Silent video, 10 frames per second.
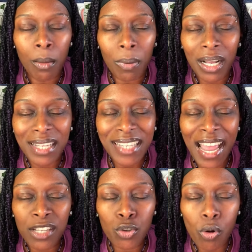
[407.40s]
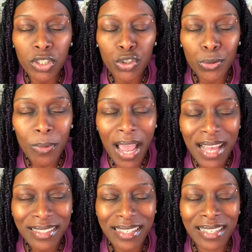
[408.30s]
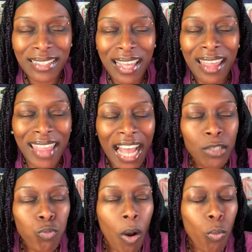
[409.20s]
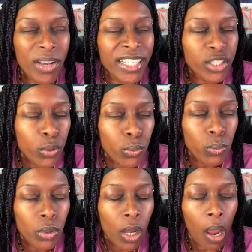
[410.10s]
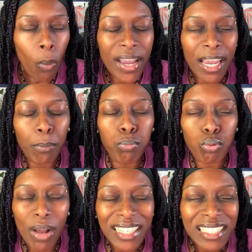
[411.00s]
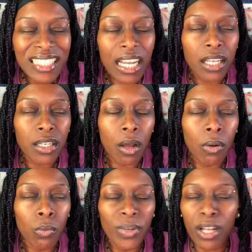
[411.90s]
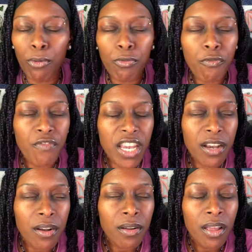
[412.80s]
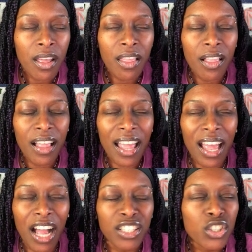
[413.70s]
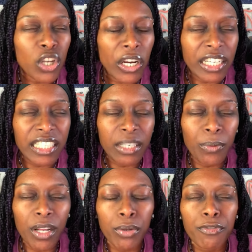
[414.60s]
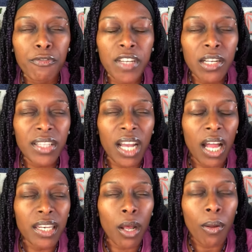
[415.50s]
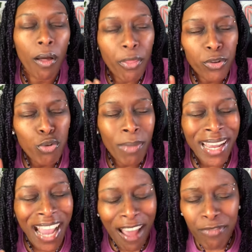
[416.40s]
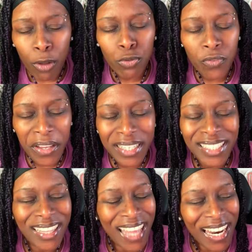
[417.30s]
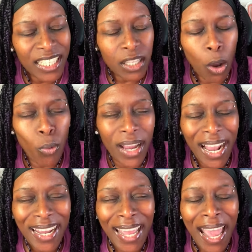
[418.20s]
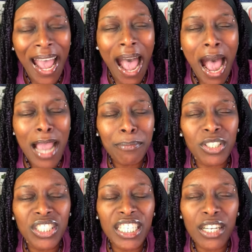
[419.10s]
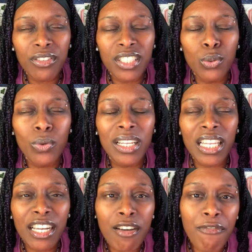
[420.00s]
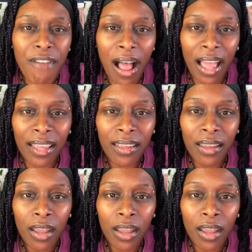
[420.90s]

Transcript: Because as your true essence, that's what we do. We embrace the unknown. We don't fear uncertainty. We don't fear the unknown, although you may have those feelings, and that is okay. I am just here to clarify